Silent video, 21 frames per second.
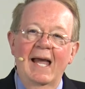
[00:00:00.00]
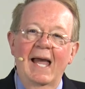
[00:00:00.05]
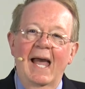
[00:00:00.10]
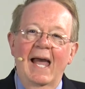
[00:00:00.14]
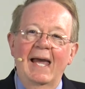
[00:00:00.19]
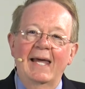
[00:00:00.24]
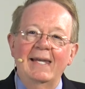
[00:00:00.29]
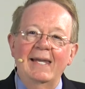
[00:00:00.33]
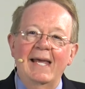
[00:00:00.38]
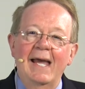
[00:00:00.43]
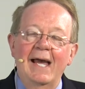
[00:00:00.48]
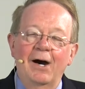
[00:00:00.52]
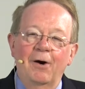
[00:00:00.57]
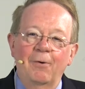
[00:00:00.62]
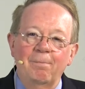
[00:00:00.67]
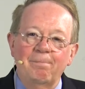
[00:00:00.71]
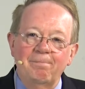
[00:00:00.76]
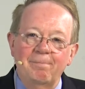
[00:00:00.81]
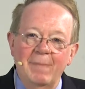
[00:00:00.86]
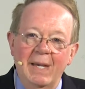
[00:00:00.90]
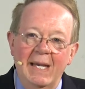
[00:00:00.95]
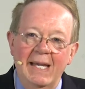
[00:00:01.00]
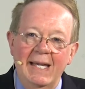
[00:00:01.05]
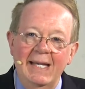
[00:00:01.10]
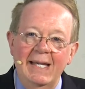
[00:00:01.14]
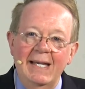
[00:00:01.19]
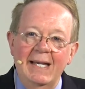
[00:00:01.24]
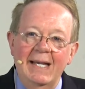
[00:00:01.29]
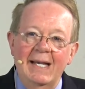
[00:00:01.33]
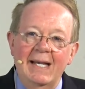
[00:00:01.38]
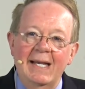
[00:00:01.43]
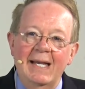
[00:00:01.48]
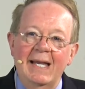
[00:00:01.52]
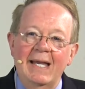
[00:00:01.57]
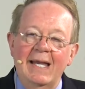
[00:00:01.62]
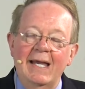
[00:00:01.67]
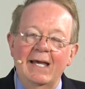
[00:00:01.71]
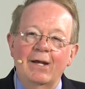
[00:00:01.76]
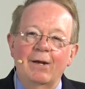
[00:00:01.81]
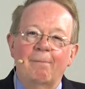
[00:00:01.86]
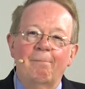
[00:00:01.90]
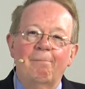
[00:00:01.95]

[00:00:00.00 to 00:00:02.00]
and help me in a